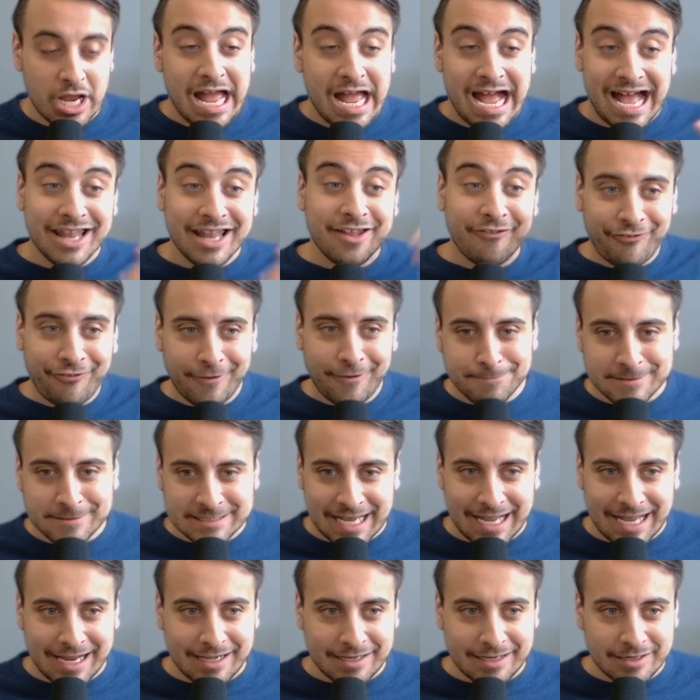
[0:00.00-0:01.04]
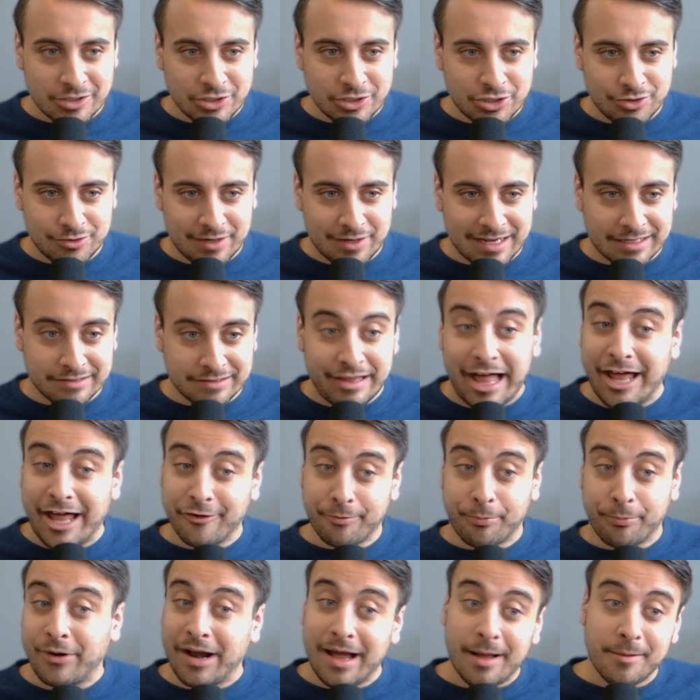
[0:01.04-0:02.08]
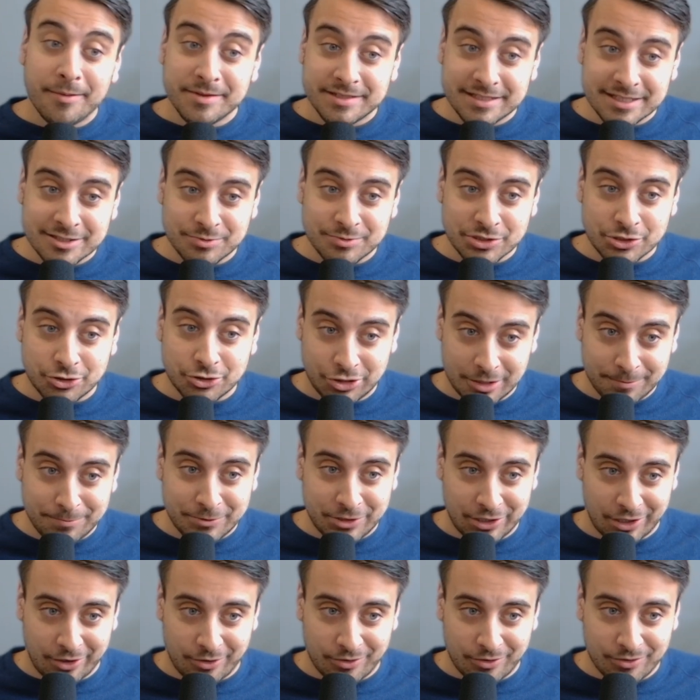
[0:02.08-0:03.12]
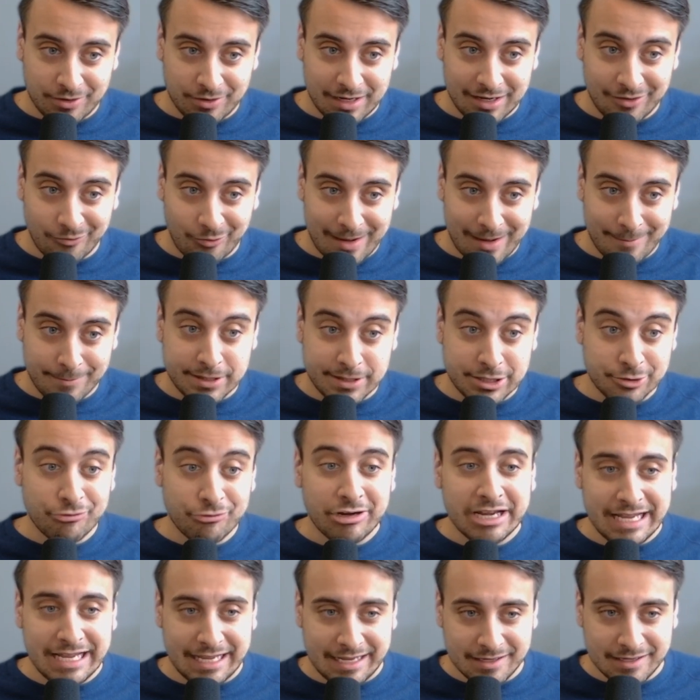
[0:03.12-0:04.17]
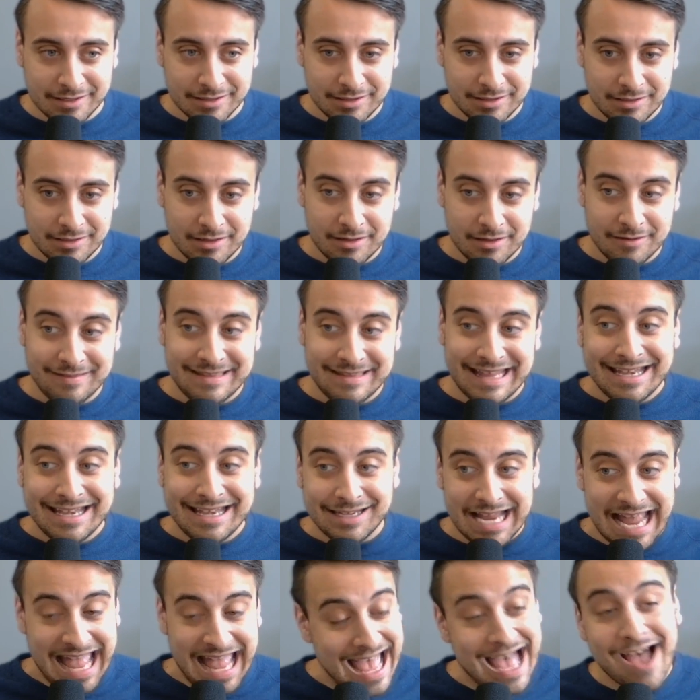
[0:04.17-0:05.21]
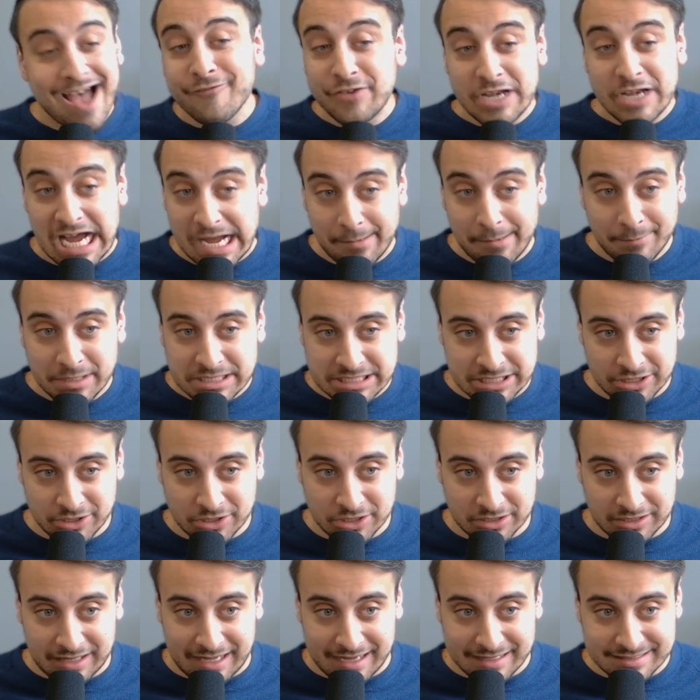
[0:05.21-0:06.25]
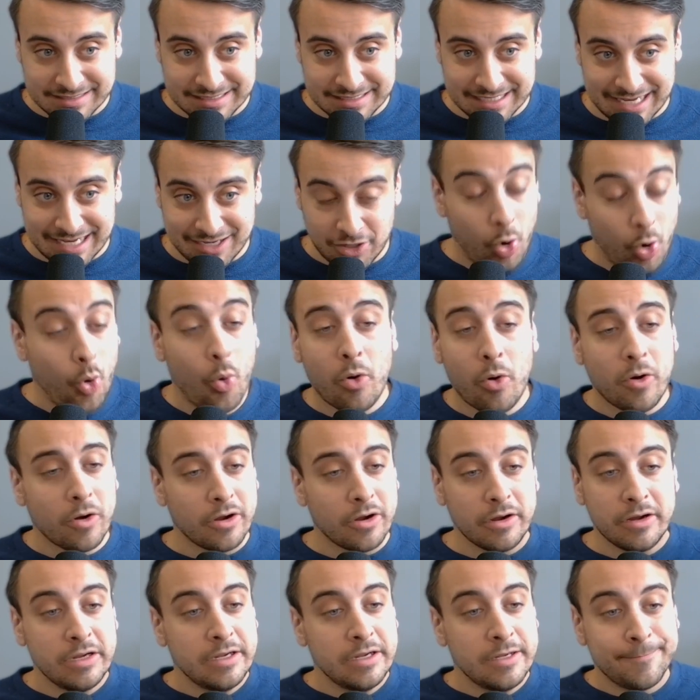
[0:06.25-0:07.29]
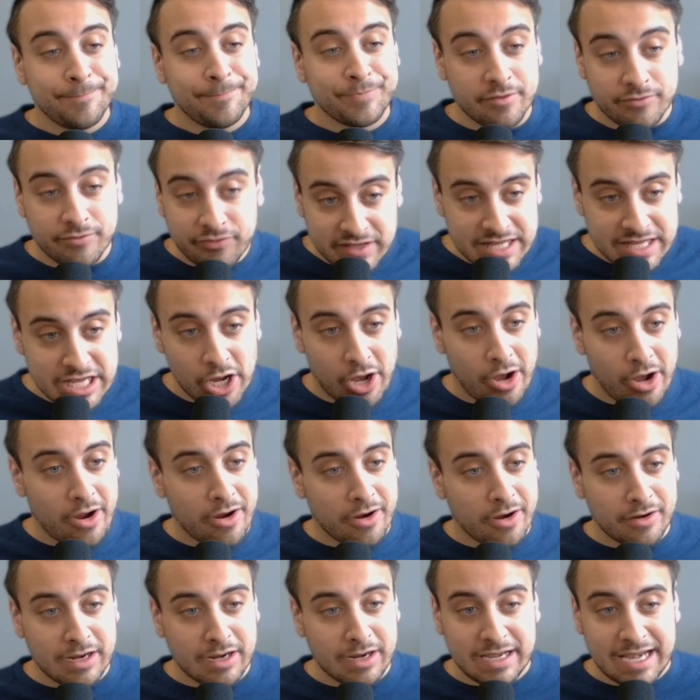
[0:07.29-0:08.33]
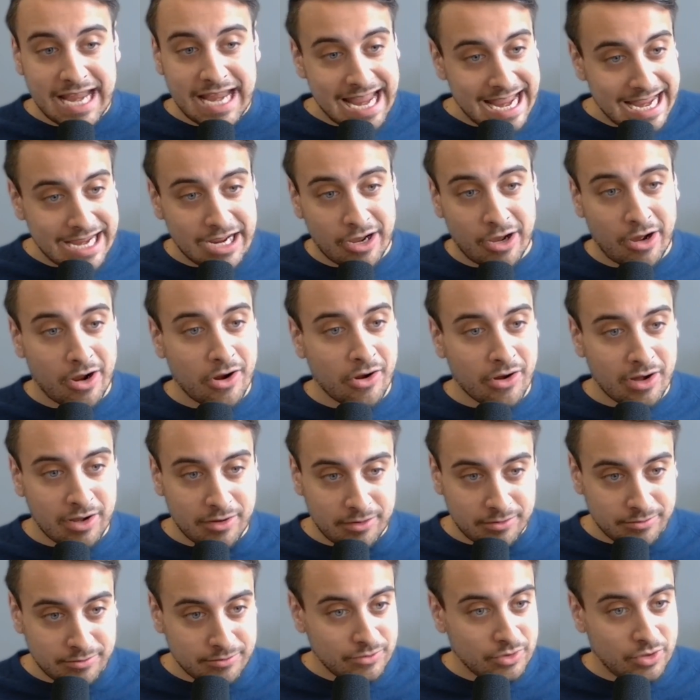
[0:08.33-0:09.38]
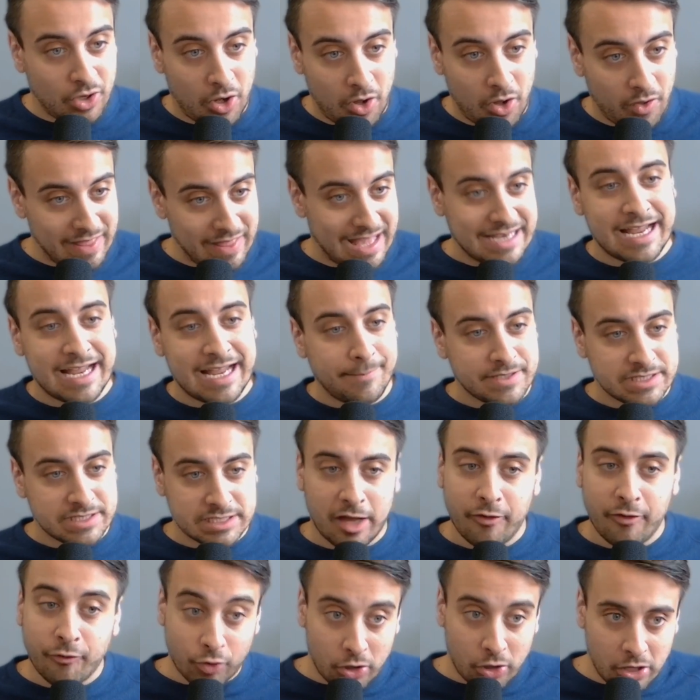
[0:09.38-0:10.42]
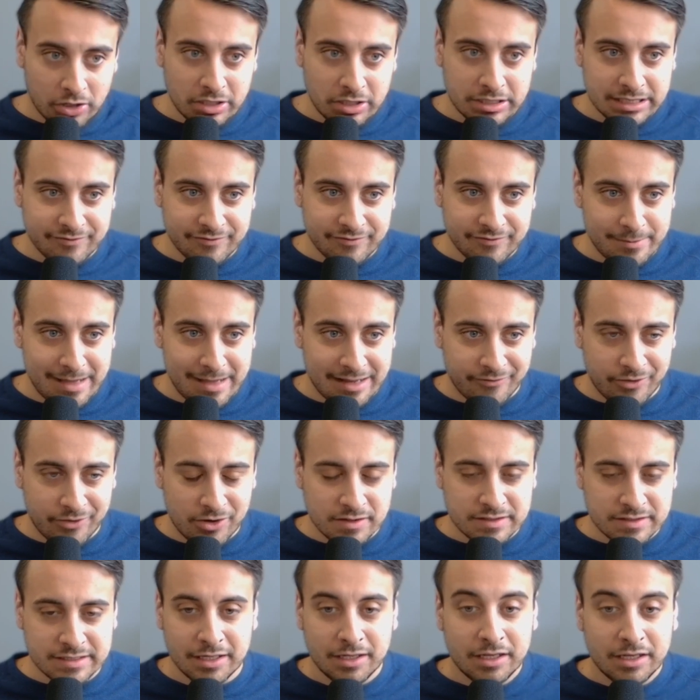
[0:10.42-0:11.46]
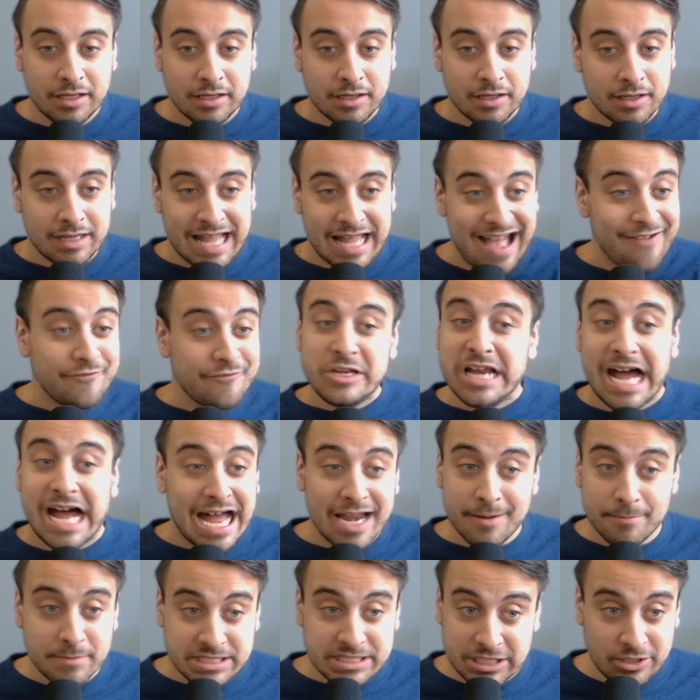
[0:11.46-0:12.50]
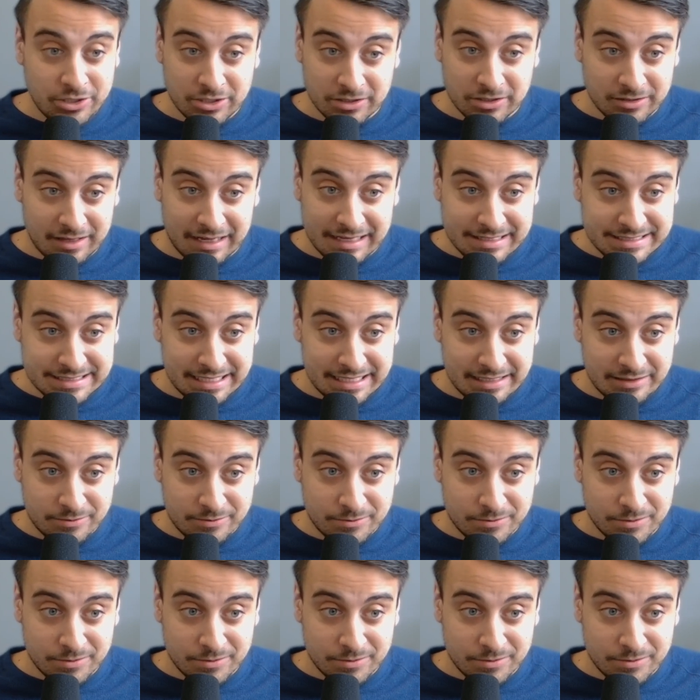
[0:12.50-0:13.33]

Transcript: On the flip side, you had a lot of promises with crypto and Web3 that have not materialized yet. Or VR and AR and all that type of stuff, we're all going to live in the metaverse, have not materialized yet.